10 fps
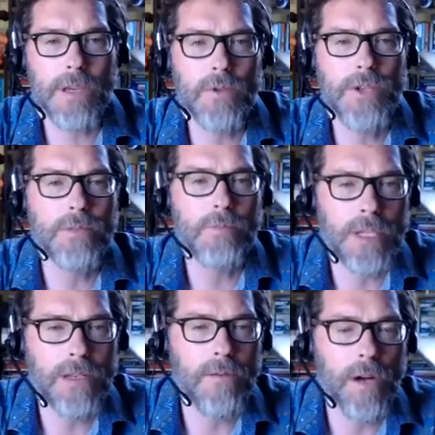we should be
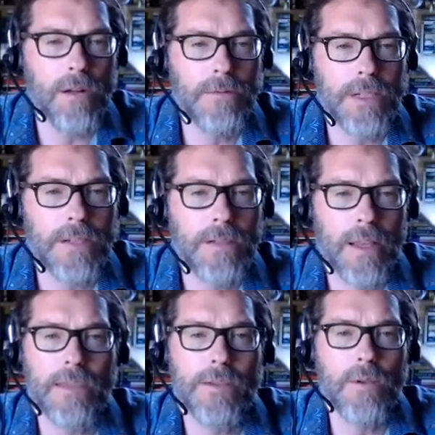involved in?
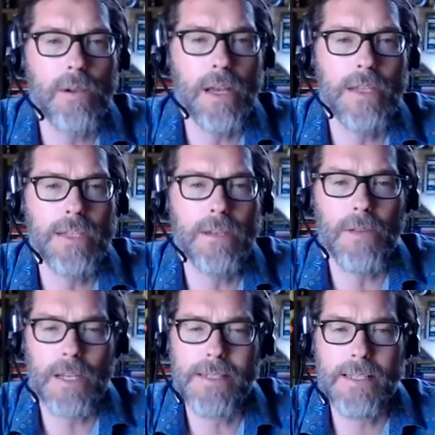Like this whole idea of
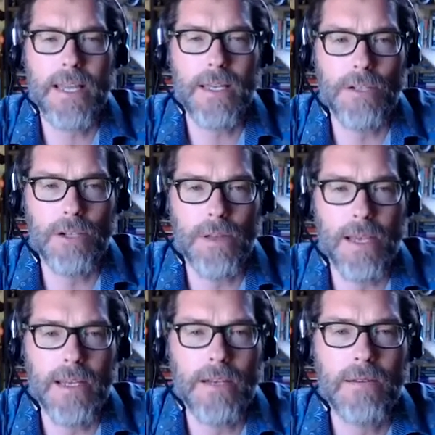like, stay in your lane.